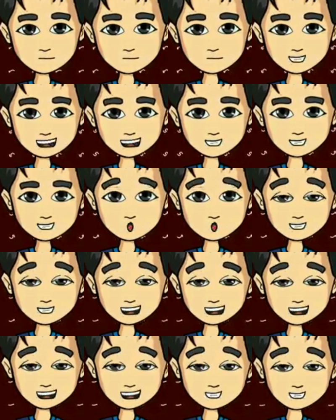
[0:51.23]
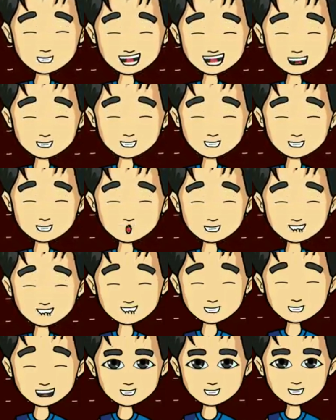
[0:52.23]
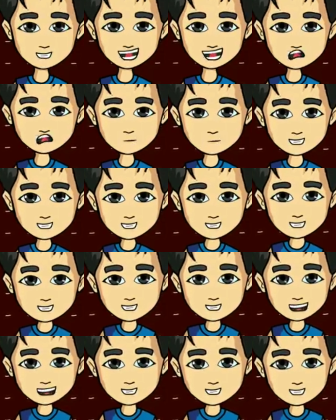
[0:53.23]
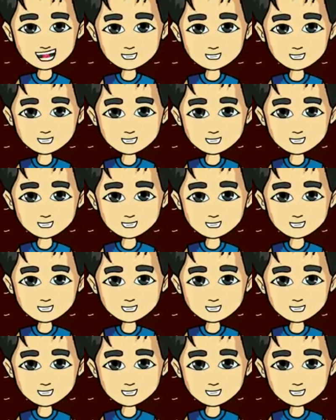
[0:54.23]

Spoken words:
My siblings and I looked for a job so we can help